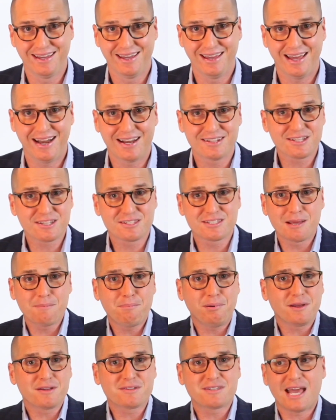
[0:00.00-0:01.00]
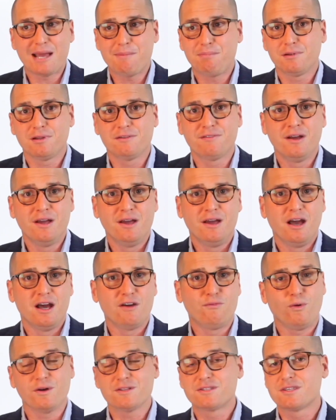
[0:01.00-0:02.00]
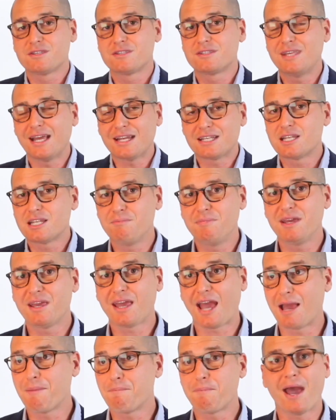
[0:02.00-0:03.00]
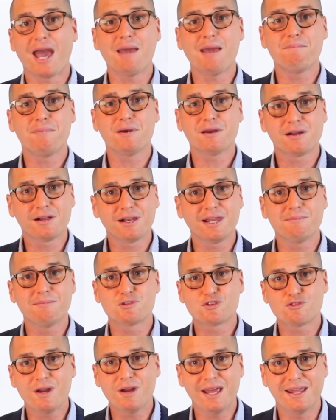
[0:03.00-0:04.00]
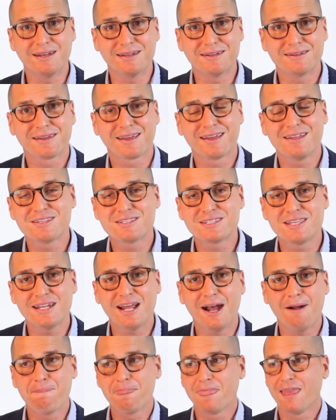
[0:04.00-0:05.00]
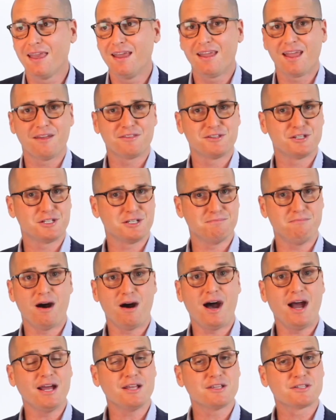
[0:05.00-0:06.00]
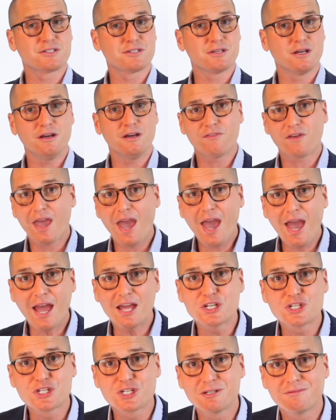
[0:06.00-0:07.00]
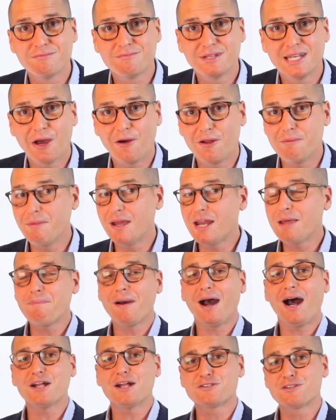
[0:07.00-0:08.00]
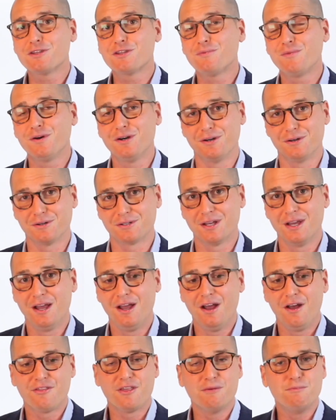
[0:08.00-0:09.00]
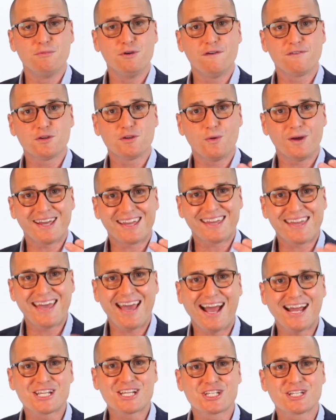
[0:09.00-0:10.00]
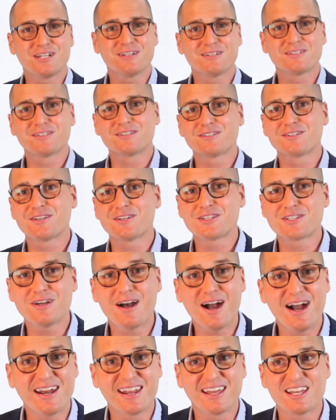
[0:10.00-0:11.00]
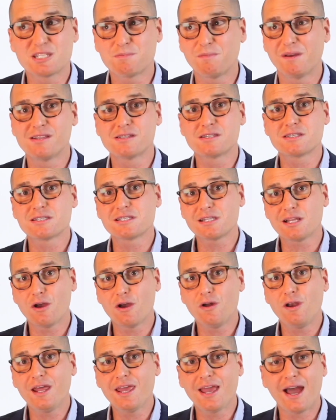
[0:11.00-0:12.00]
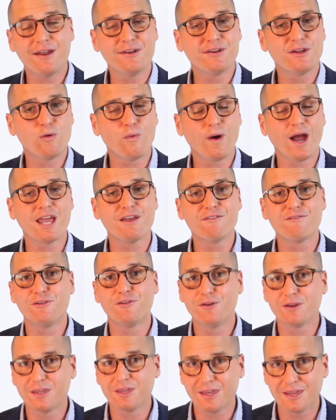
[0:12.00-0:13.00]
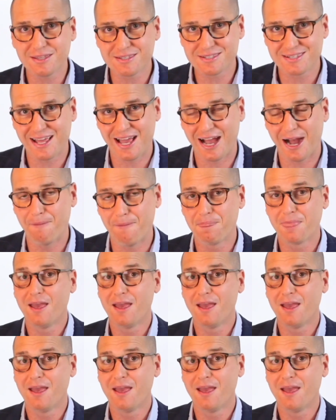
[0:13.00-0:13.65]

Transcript: And as a simple example of what's set to be a paperclip trend, consider the demise of cash. Now, in many parts of the world, the move toward a cashless society has been slowly underway for years now.